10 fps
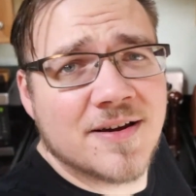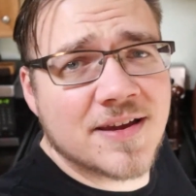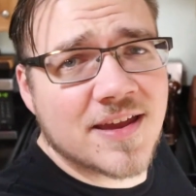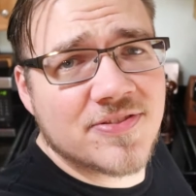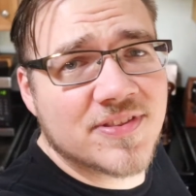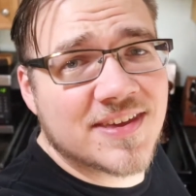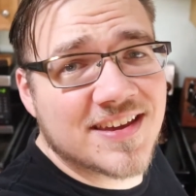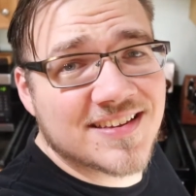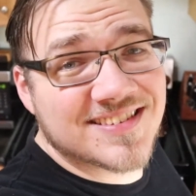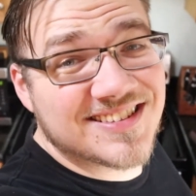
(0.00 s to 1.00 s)
getting the
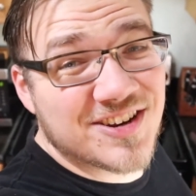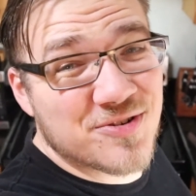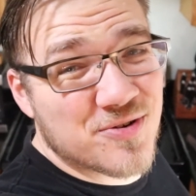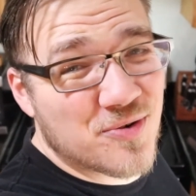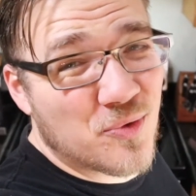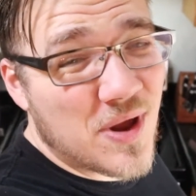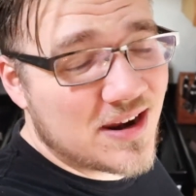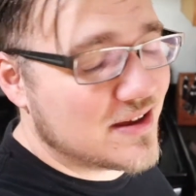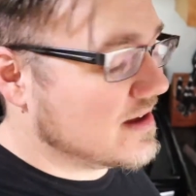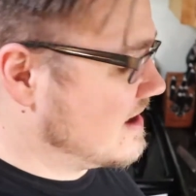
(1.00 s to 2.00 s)
kids' dinner
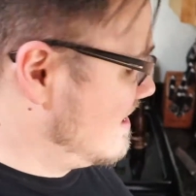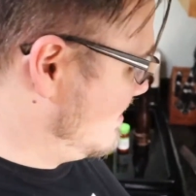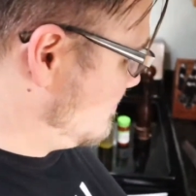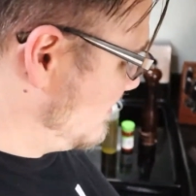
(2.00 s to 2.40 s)
ready, and for